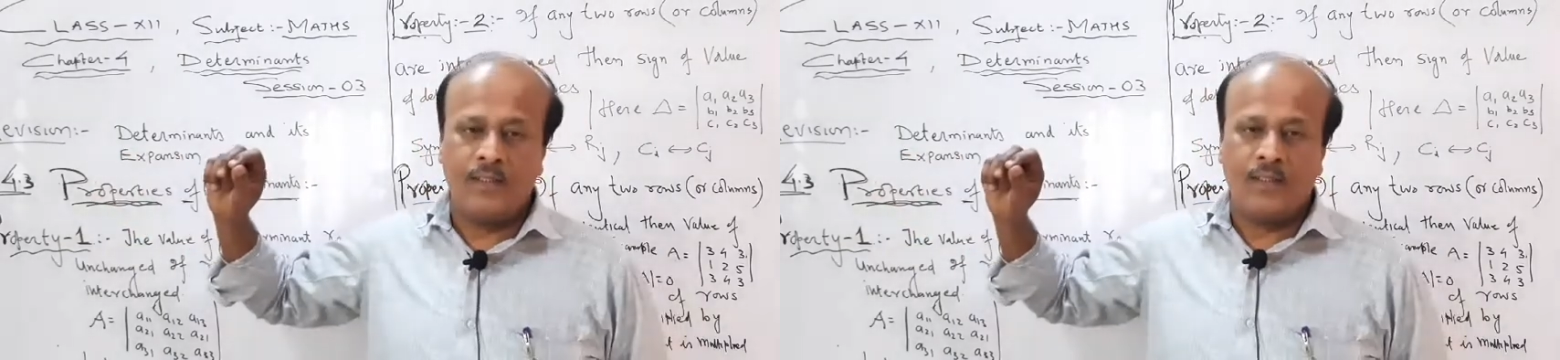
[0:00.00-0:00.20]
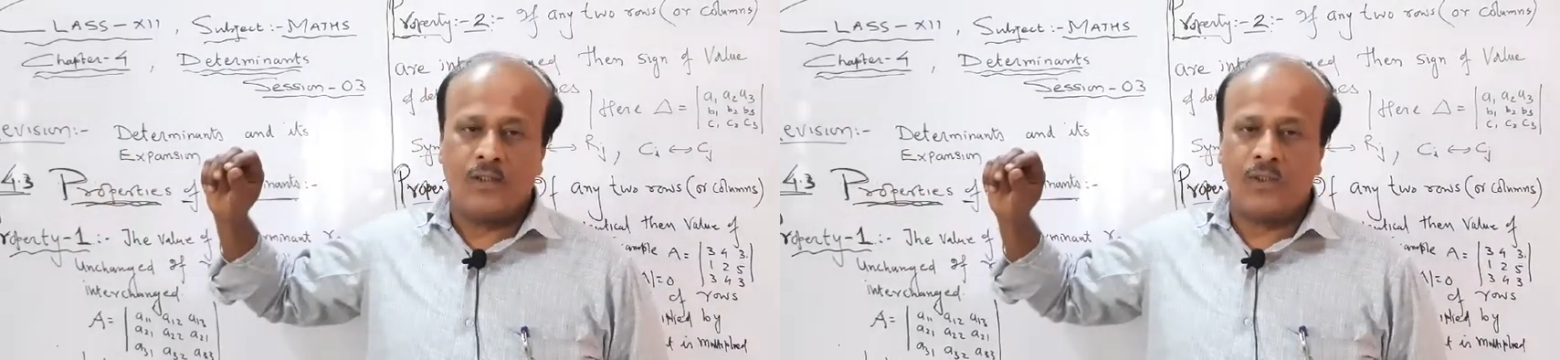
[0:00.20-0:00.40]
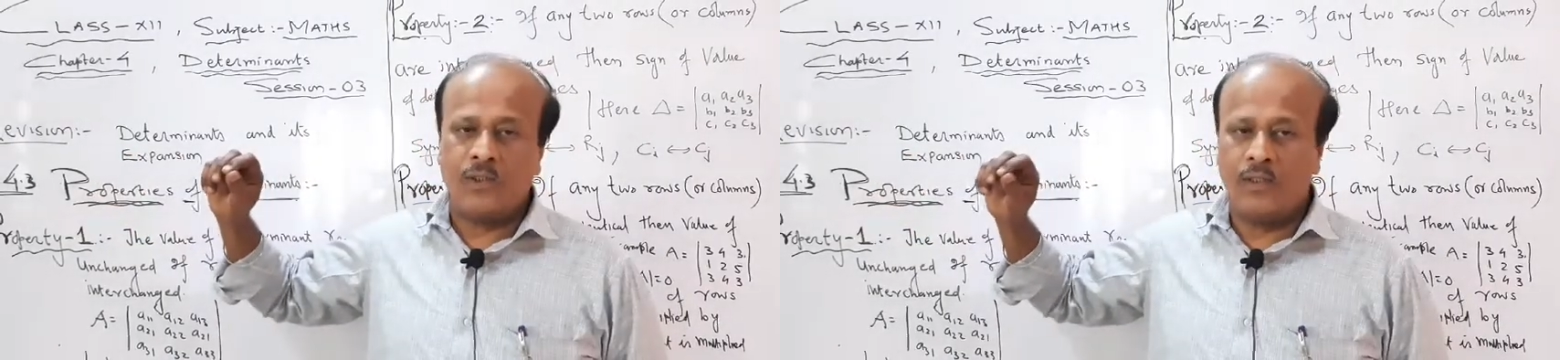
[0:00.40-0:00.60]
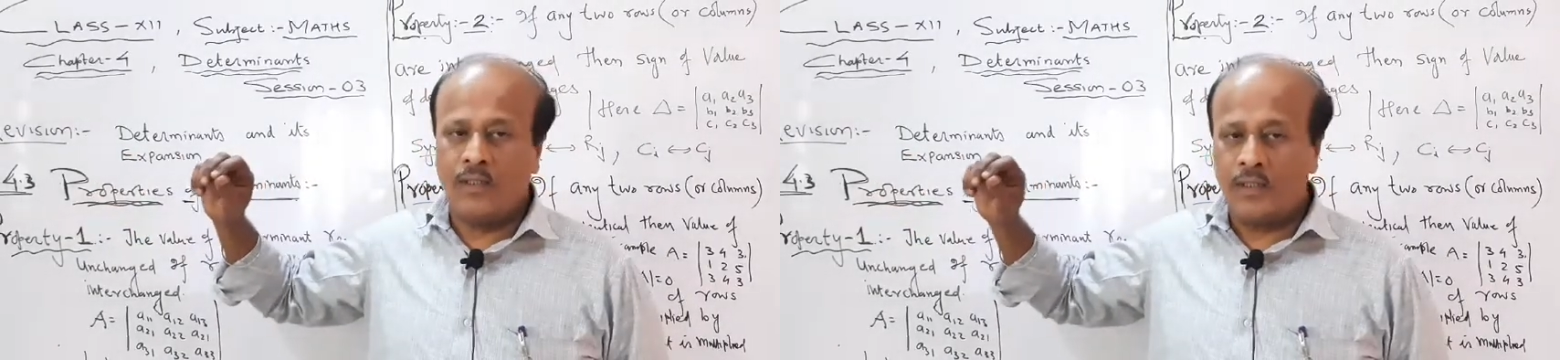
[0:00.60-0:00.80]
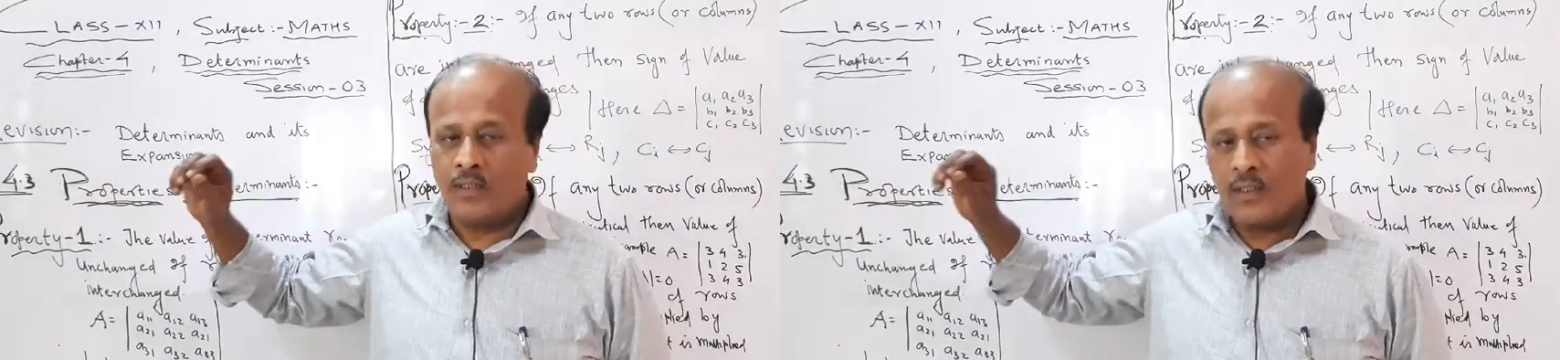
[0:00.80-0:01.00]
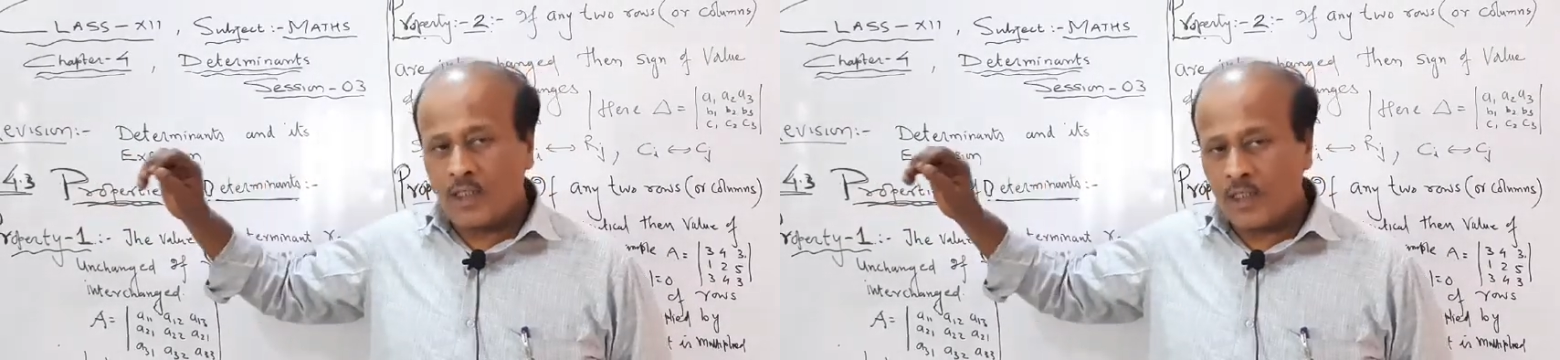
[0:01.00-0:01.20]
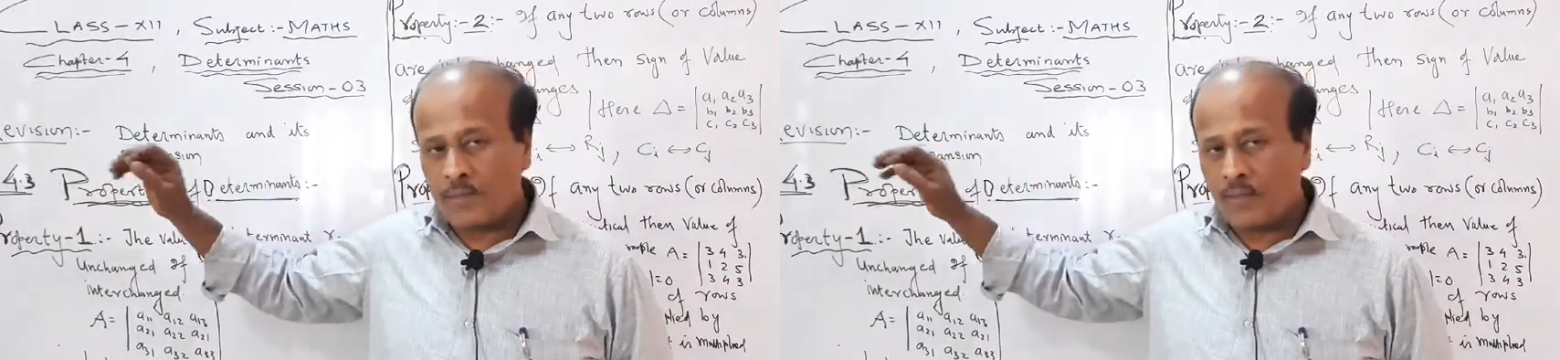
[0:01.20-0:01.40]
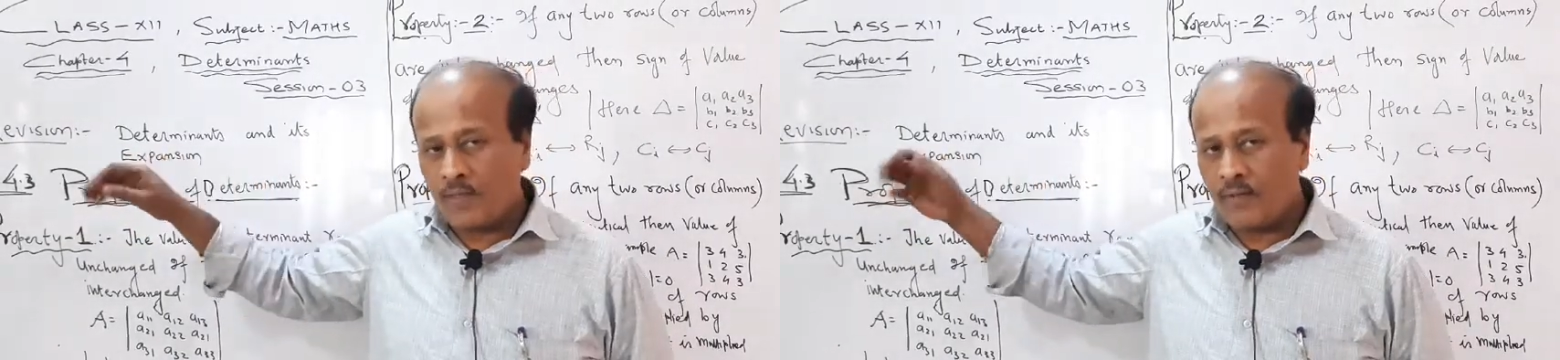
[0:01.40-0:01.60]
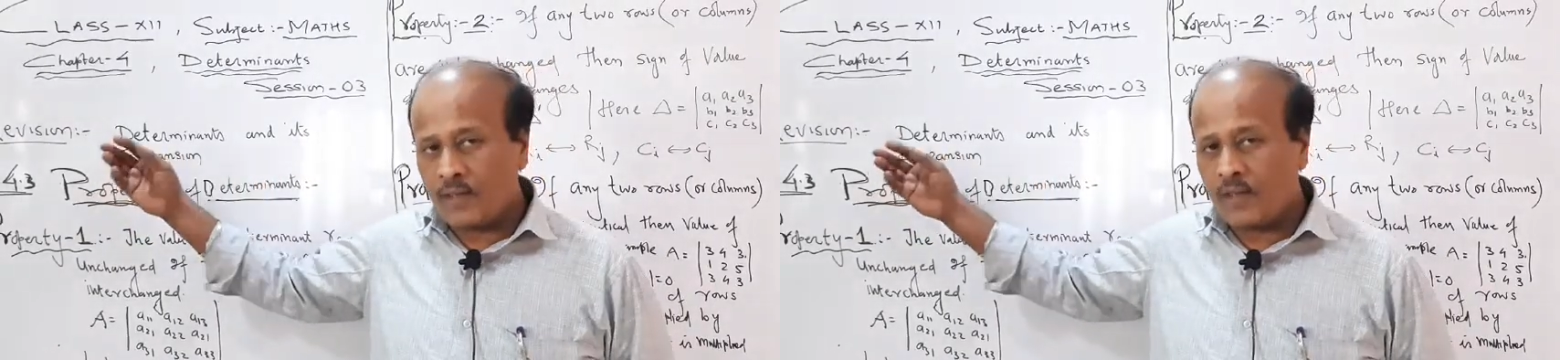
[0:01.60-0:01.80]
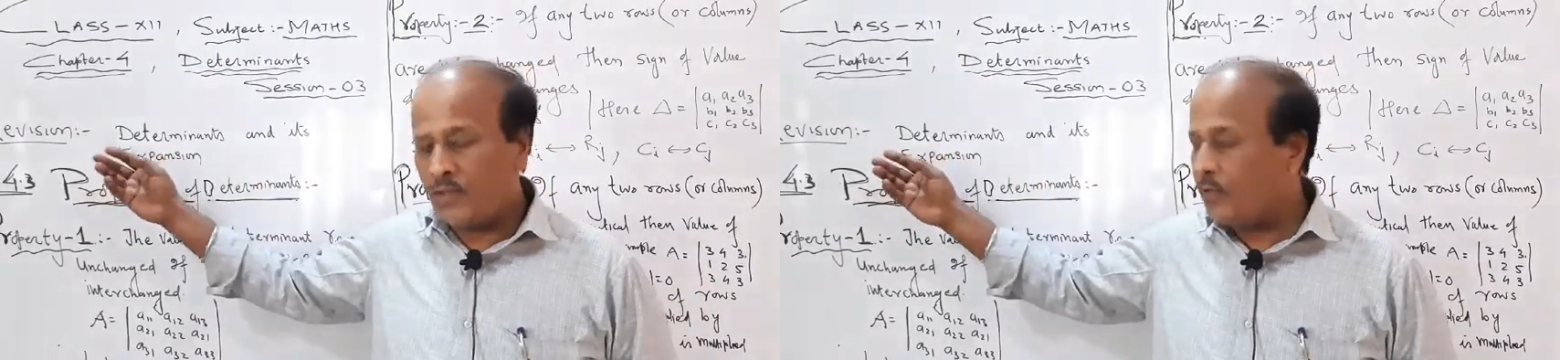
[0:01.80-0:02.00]
So as per our
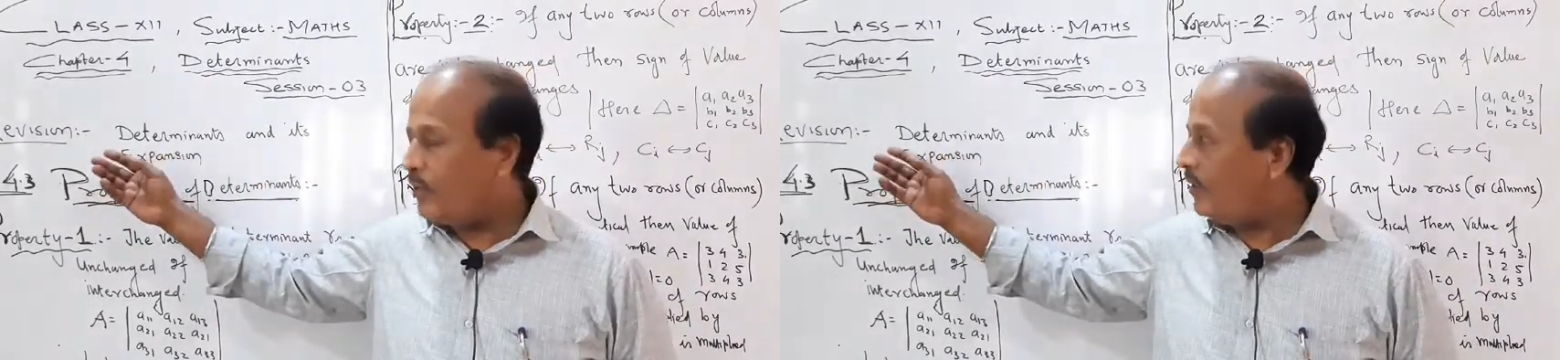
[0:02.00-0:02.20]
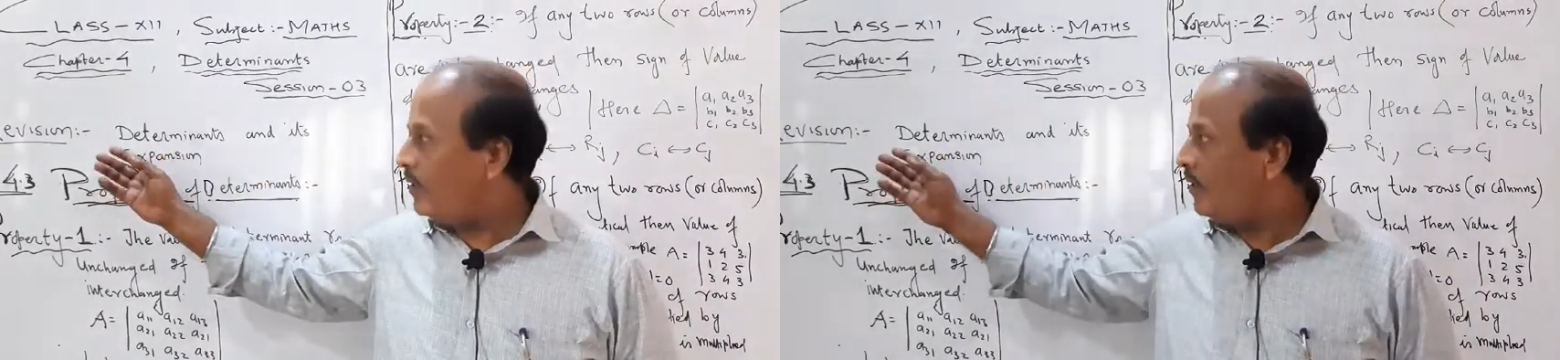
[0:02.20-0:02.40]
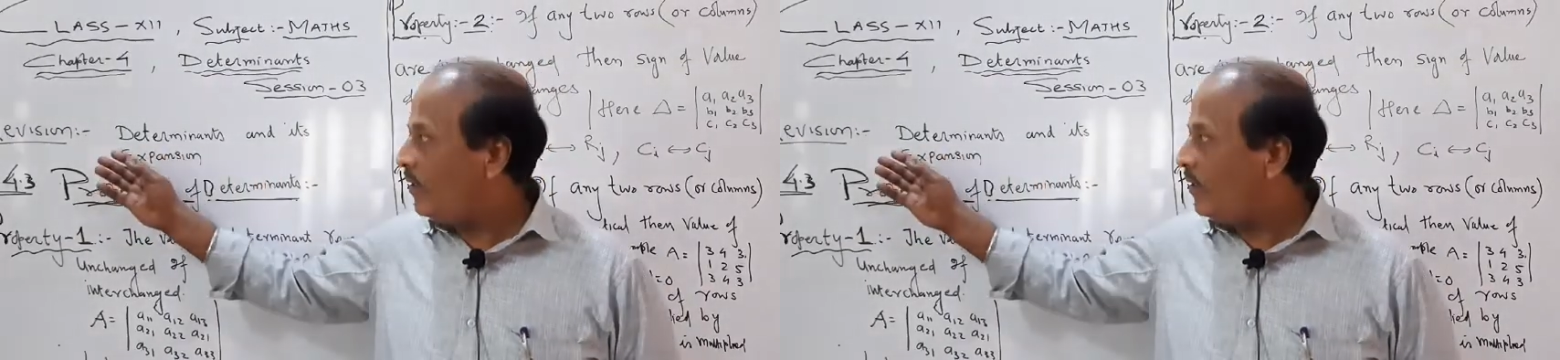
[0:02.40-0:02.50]
schedule,